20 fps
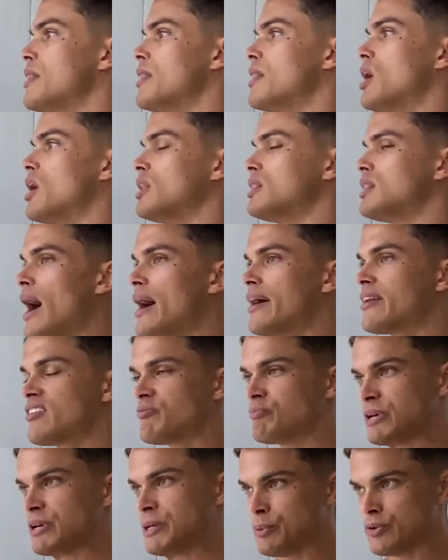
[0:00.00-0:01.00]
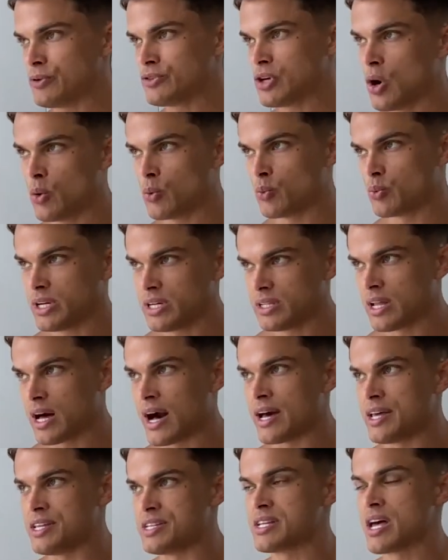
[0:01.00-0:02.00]
a lot of people don't
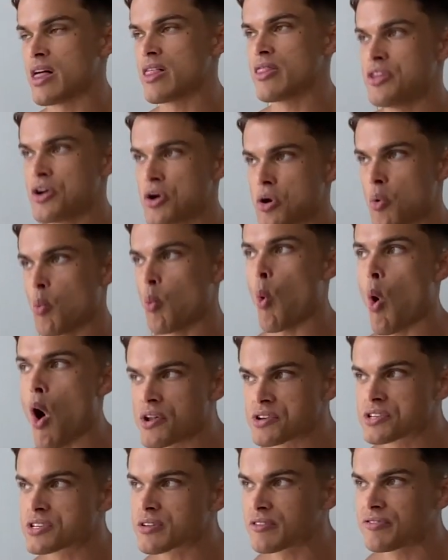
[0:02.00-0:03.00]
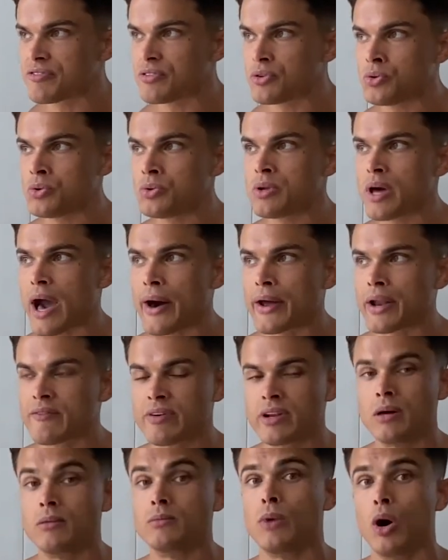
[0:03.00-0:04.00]
realize that they're wanting food out of
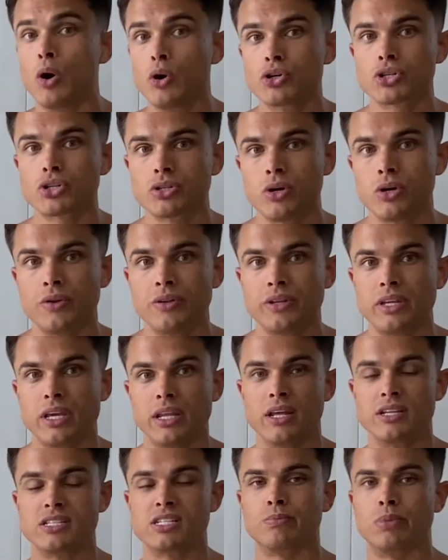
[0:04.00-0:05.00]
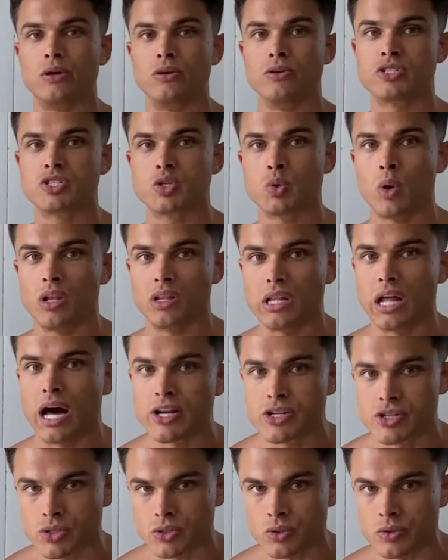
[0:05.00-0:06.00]
an emotional need as opposed to a
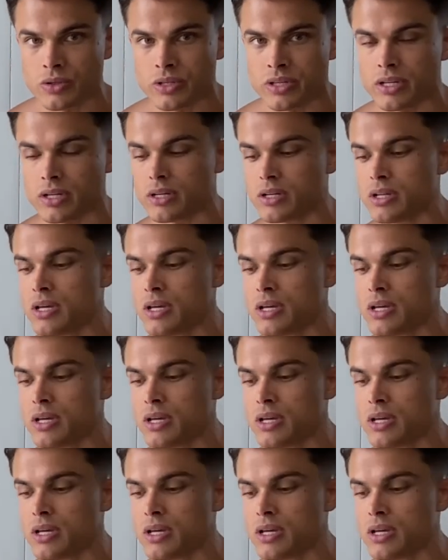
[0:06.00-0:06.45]
logical need.